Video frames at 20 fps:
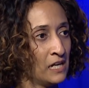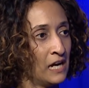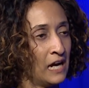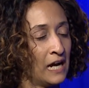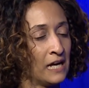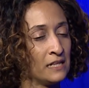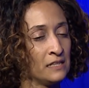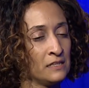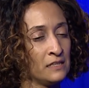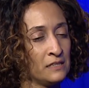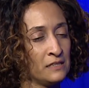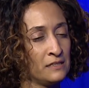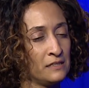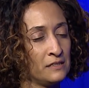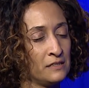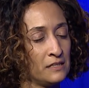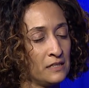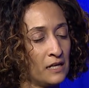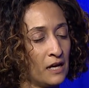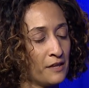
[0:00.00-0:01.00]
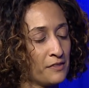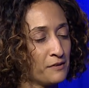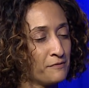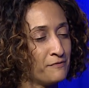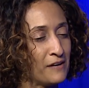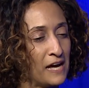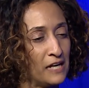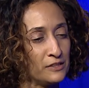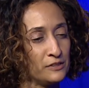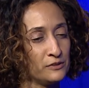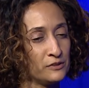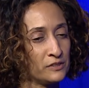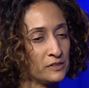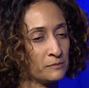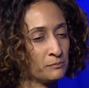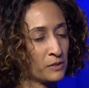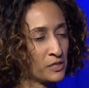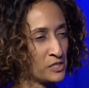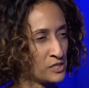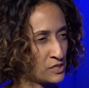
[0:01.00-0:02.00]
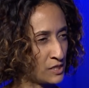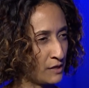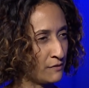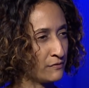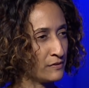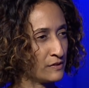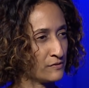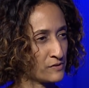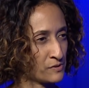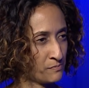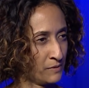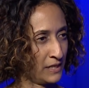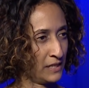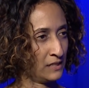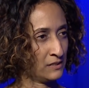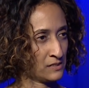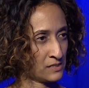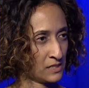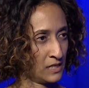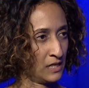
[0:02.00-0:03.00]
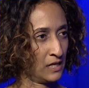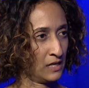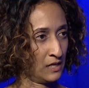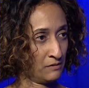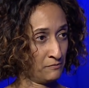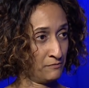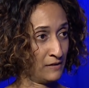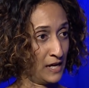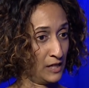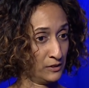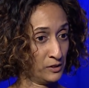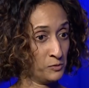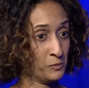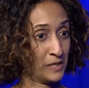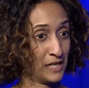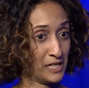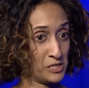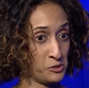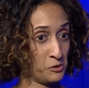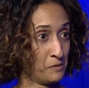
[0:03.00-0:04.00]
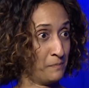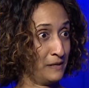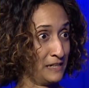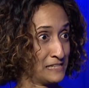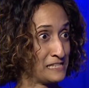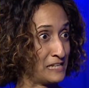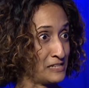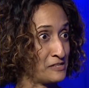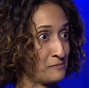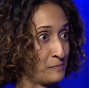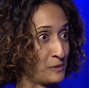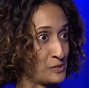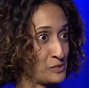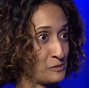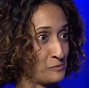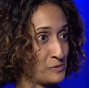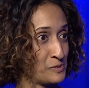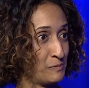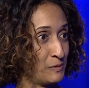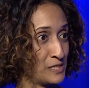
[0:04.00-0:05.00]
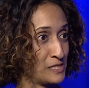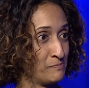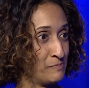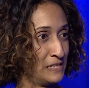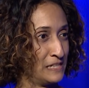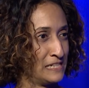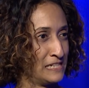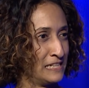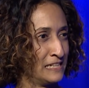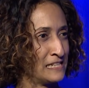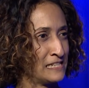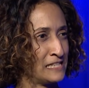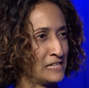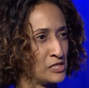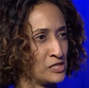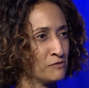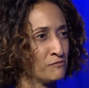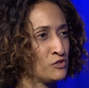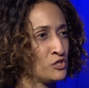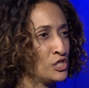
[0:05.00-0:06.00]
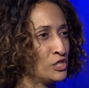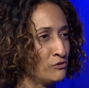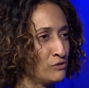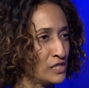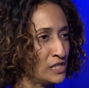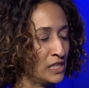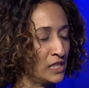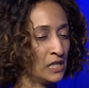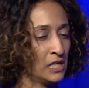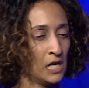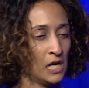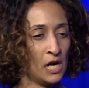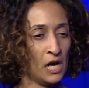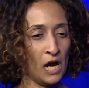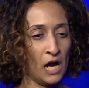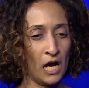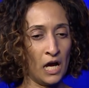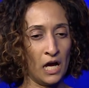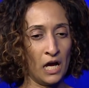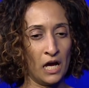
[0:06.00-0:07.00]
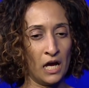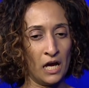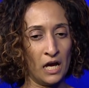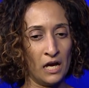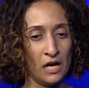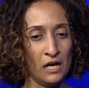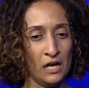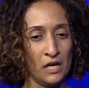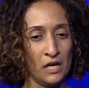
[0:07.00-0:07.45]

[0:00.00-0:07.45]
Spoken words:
And the other values that conservatives might value, when I talk about a sense of personal responsibility and a sense of duty, a